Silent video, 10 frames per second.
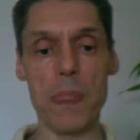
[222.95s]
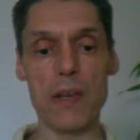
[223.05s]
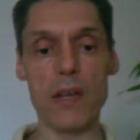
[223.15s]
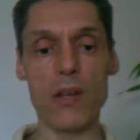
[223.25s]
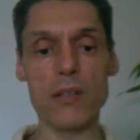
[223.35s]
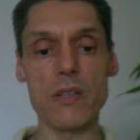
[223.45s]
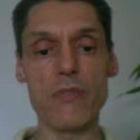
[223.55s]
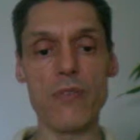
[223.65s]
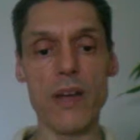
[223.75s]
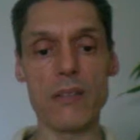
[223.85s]
cannot
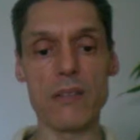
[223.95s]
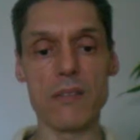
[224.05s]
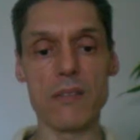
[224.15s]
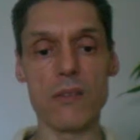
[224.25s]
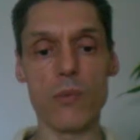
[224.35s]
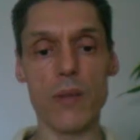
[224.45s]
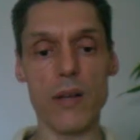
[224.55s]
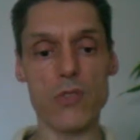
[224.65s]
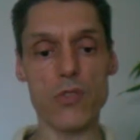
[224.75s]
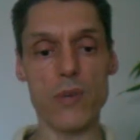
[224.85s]
defend
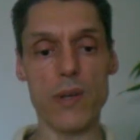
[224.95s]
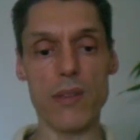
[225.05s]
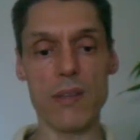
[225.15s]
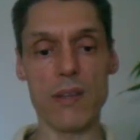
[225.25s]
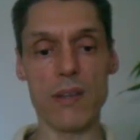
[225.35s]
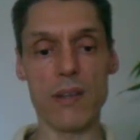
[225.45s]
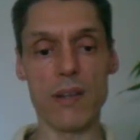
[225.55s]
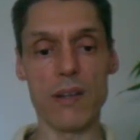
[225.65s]
without strengthening.